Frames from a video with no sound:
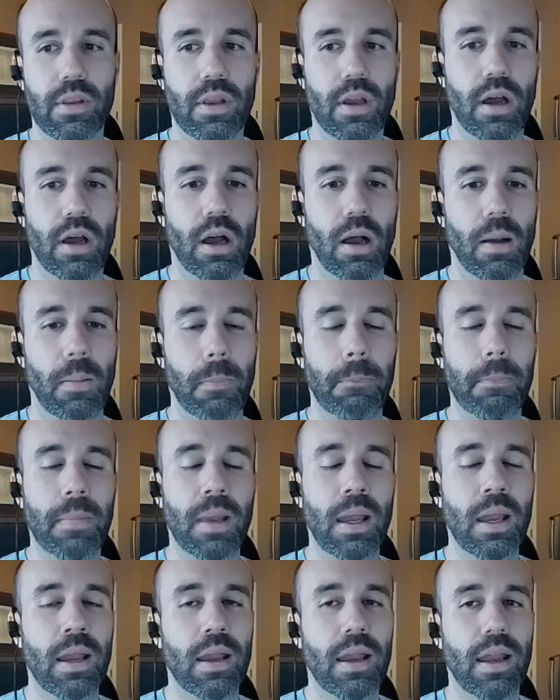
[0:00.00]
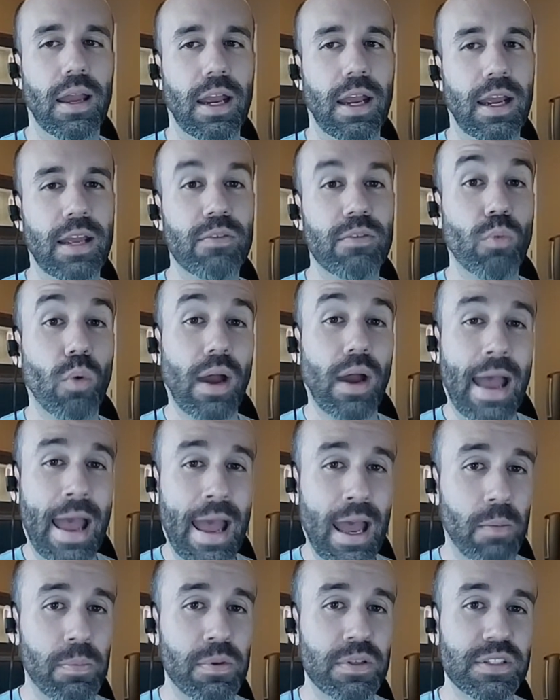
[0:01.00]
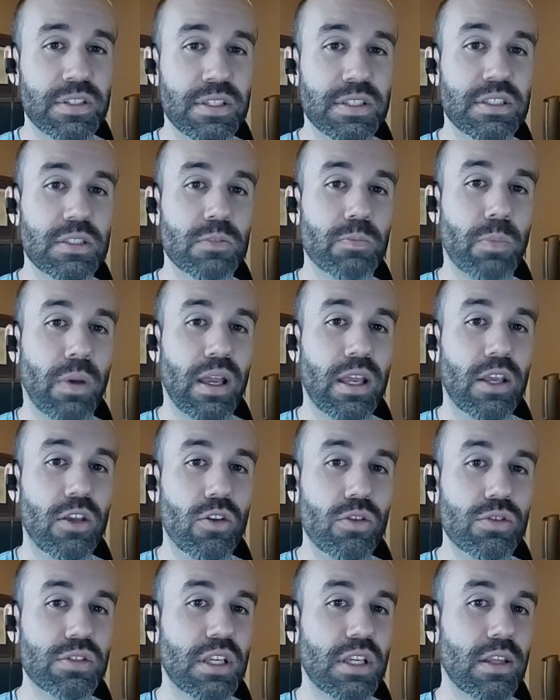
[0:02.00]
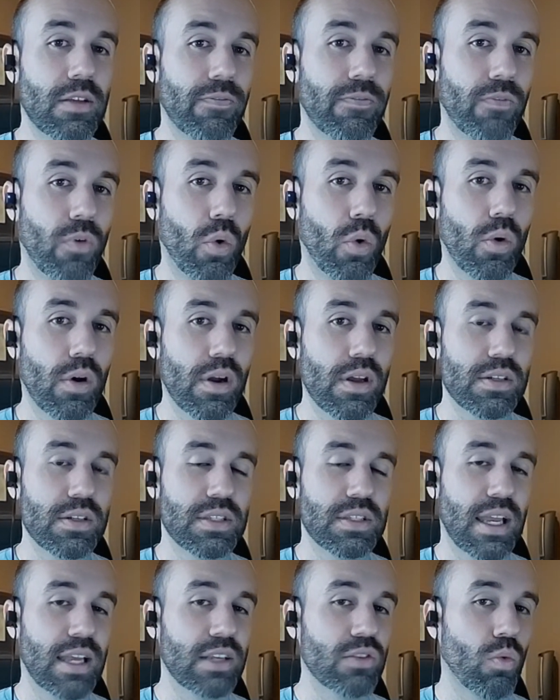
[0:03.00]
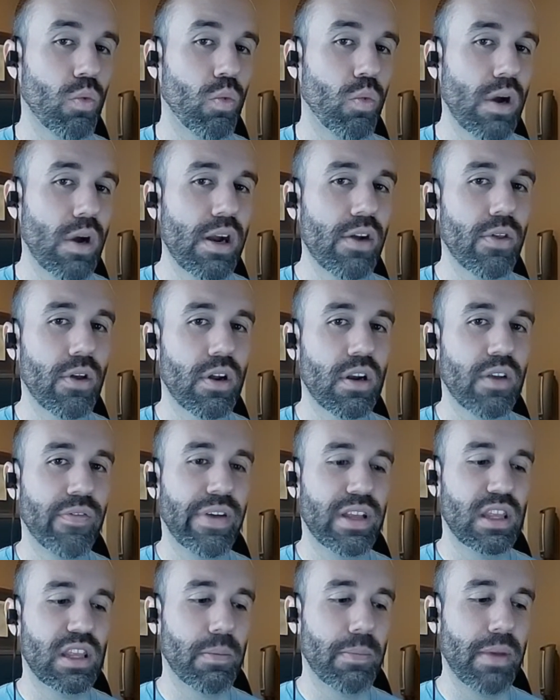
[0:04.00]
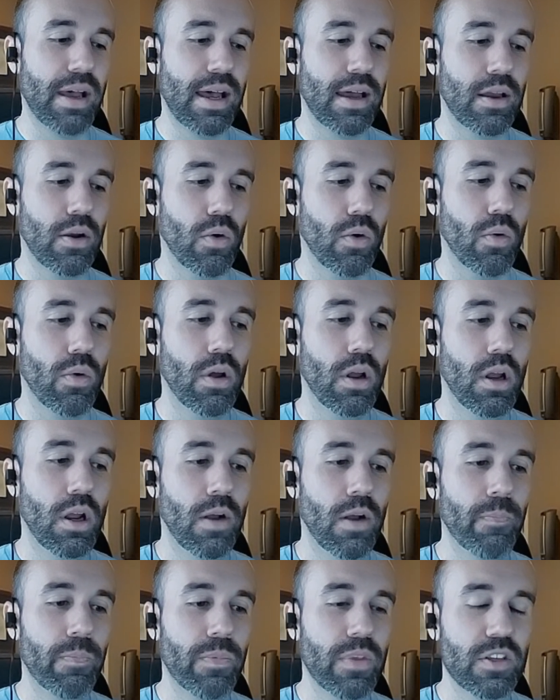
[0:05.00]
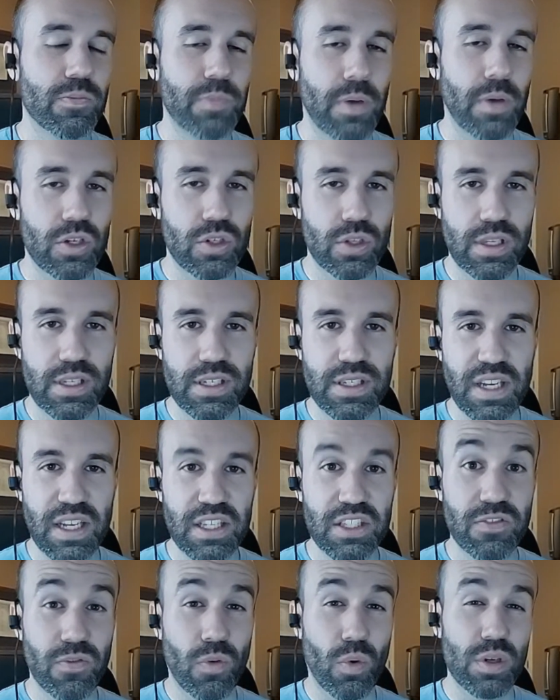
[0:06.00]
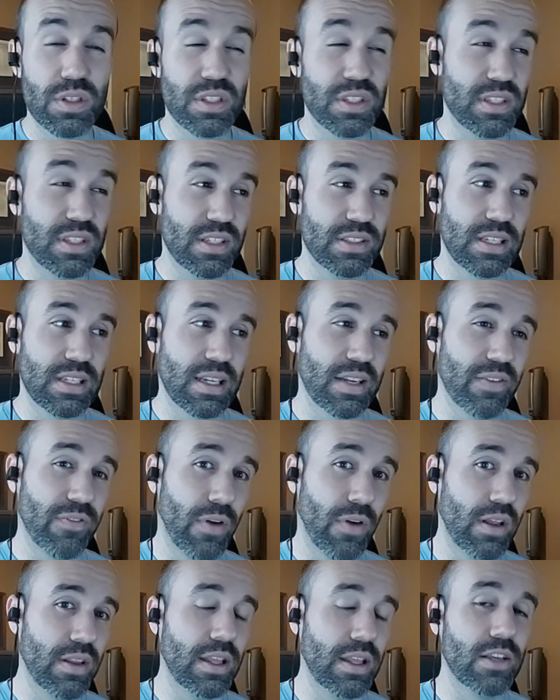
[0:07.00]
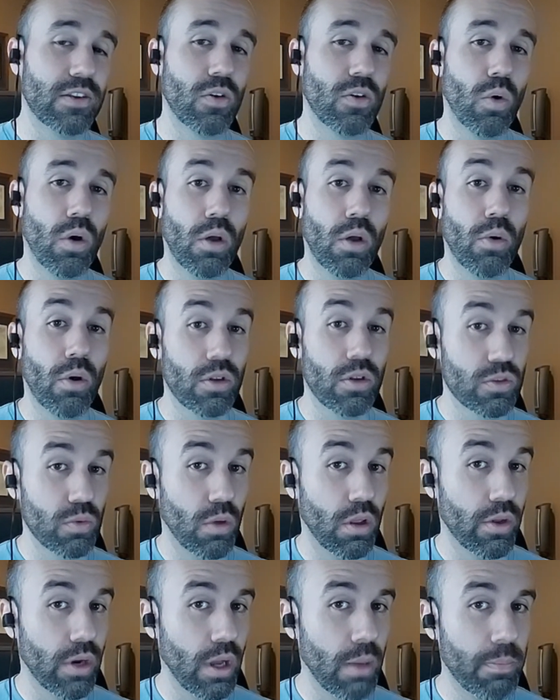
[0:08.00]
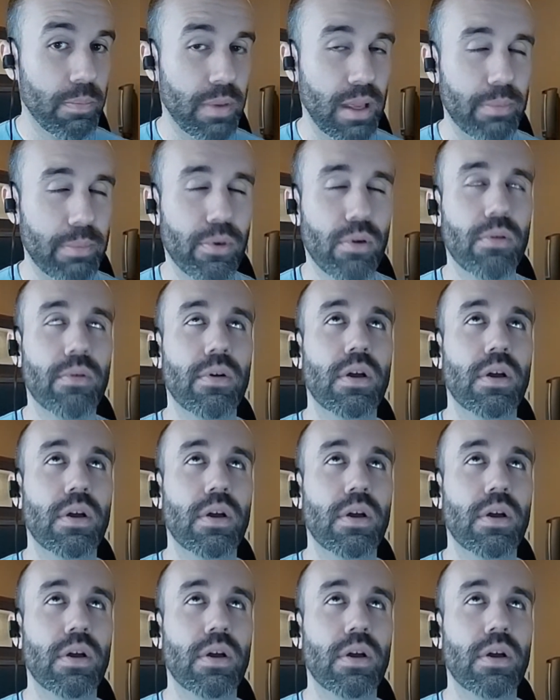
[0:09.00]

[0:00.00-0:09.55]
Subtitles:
And what happens is by using the forest as where they're going to fight the battle, especially a dense forest, it sounds like it frankly, quote unquote, swallowed up people.